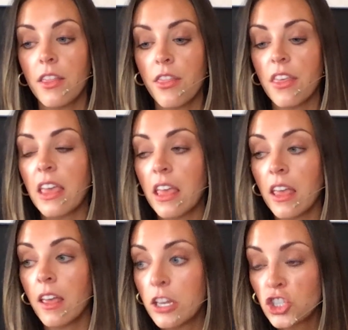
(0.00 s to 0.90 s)

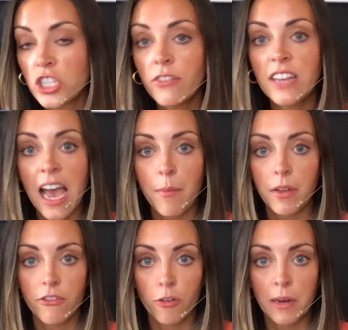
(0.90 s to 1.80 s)
the shift
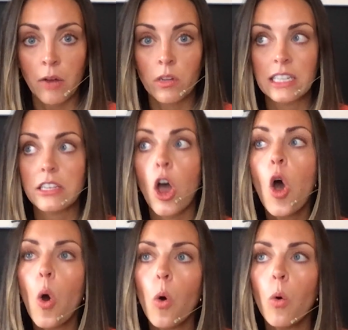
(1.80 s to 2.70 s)
happened for me and I realized,
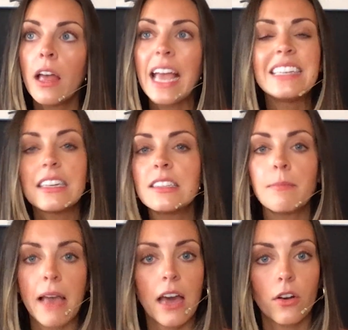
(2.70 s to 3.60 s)
oh, it
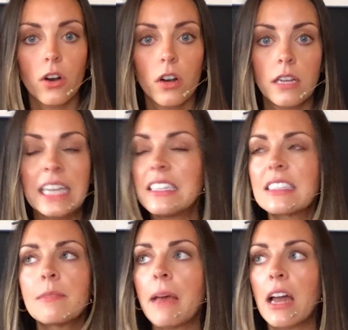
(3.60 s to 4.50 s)
doesn't matter. It
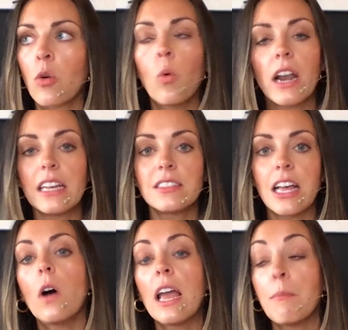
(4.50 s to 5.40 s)
doesn't matter what I
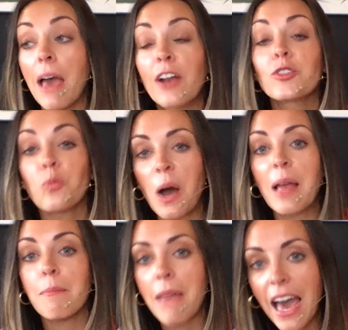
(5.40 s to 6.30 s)
sell. It matters why
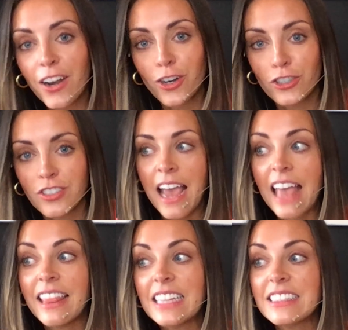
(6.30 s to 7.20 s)
it matters.
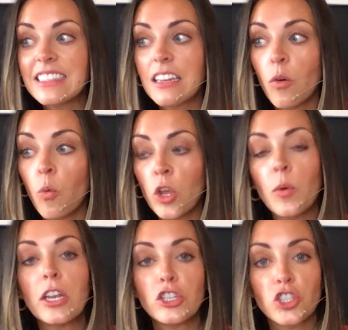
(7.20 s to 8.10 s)
And that's what you
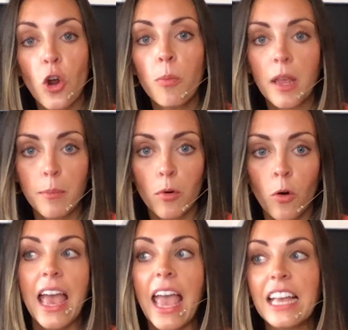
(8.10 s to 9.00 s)
get to show
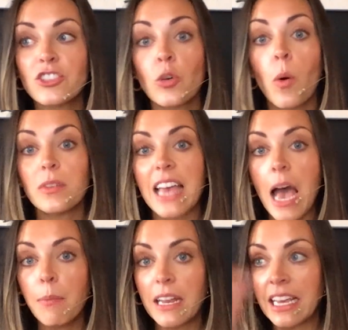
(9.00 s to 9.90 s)
people. And so what was
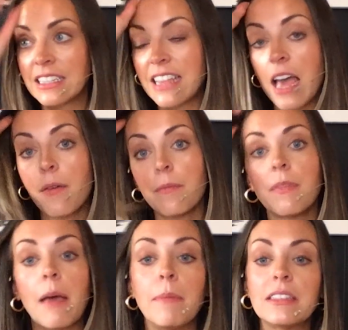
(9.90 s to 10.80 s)
happening is
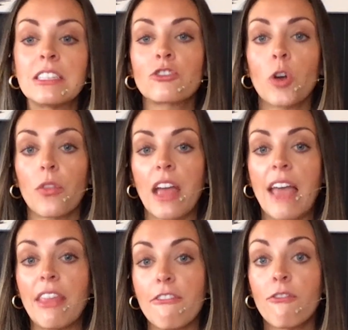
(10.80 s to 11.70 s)
that business growth I
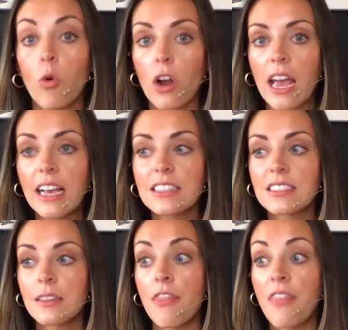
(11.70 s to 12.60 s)
had, that
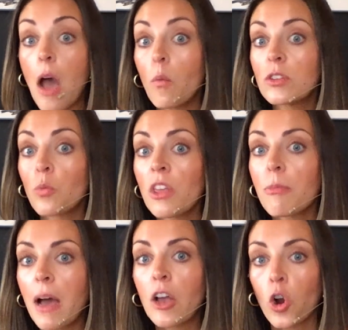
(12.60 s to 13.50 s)
4X, that was
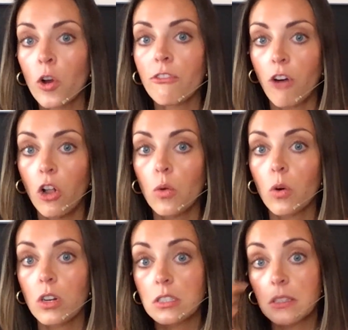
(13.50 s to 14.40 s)
with my current
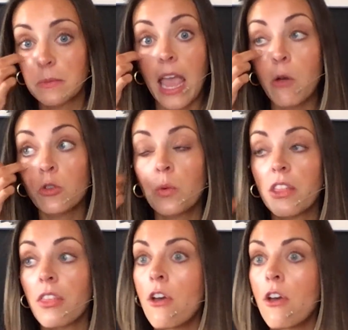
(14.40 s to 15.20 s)
followers. It was with